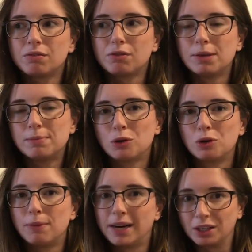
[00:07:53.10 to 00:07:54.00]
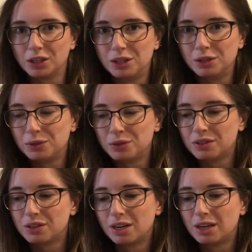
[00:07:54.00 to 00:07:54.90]
for people who might
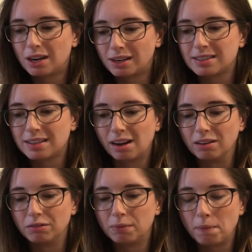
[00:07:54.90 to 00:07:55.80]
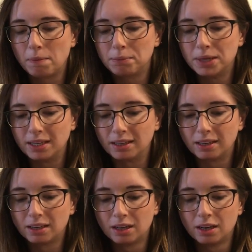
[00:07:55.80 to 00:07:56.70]
accuse Cusk of
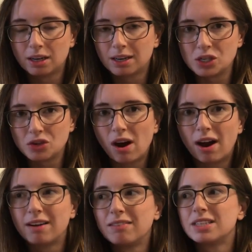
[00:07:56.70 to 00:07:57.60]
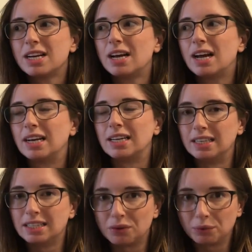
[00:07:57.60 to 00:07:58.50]
being contrived
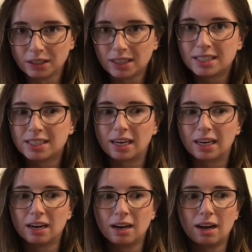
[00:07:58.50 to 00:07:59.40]
and unrealistic,